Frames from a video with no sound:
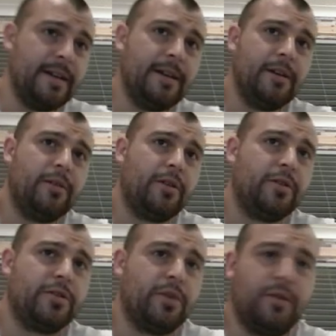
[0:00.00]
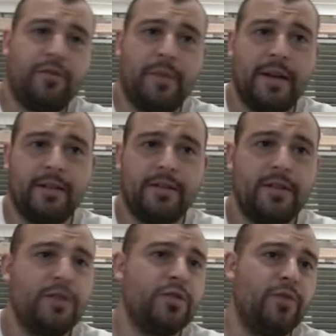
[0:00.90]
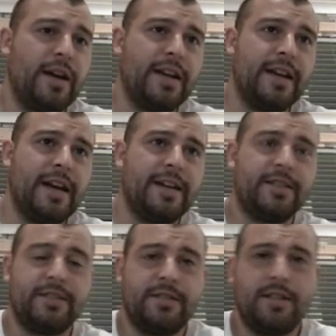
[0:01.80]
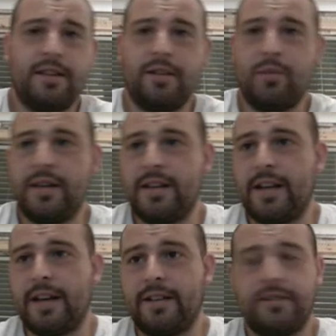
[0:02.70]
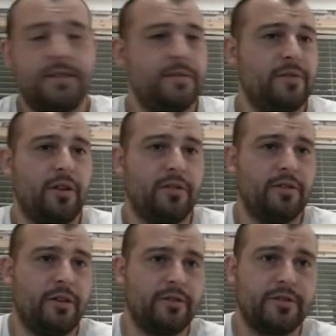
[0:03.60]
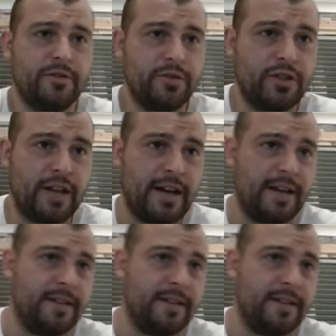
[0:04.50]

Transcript: We're not used to it from England. We're used to rainy days and windy days, not sunshine, and